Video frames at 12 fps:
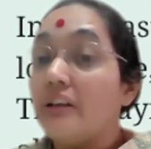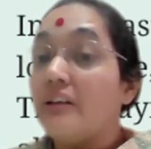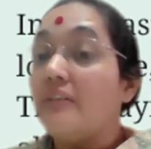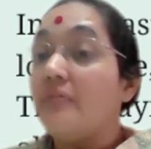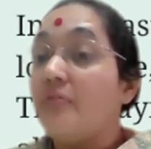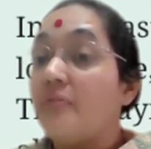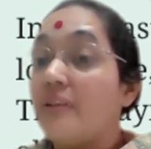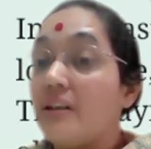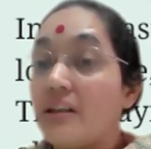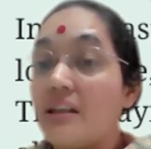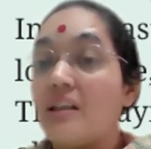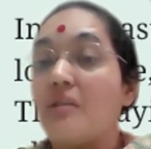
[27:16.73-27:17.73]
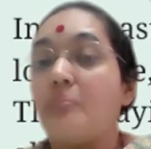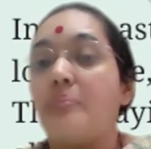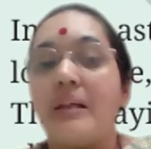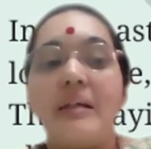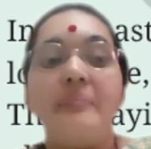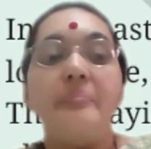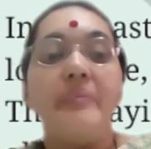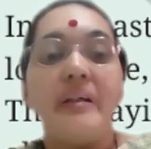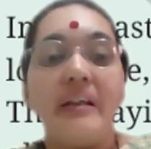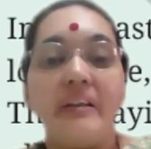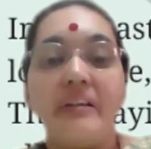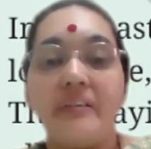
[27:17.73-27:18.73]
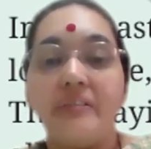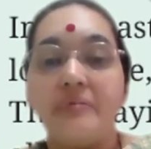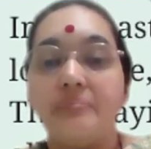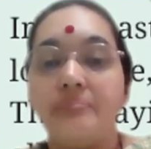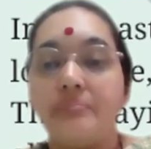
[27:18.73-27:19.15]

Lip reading: the first prime meridian.